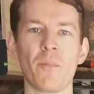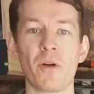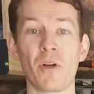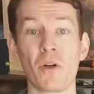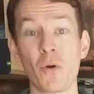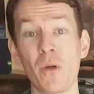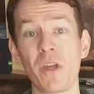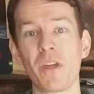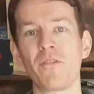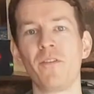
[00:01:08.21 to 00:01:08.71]
a
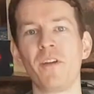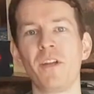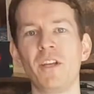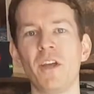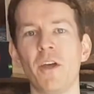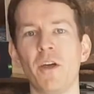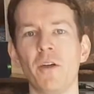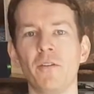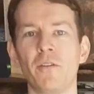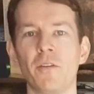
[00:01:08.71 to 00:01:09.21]
quick
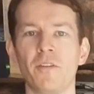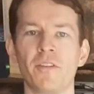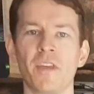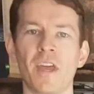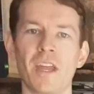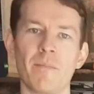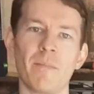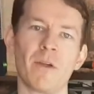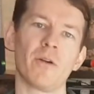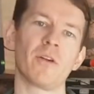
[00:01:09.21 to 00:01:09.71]
video to
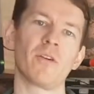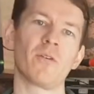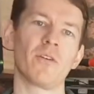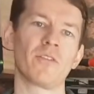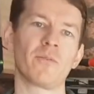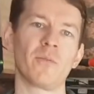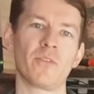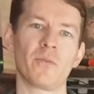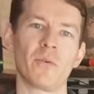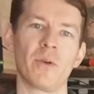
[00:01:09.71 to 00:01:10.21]
say Merry
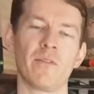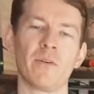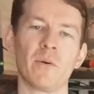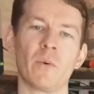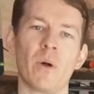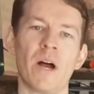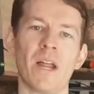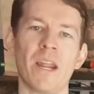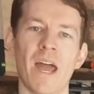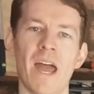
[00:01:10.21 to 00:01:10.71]
Christmas to
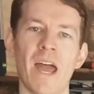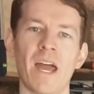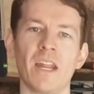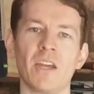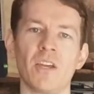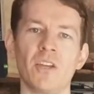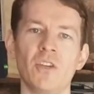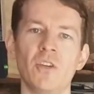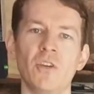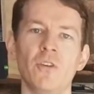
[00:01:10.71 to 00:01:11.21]
everyone and a
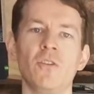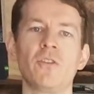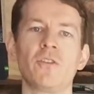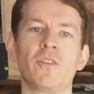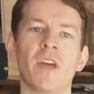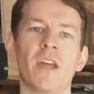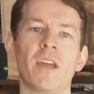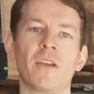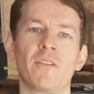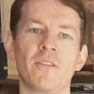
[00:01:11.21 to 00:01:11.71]
huge
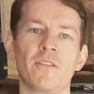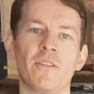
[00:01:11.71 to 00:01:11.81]
thanks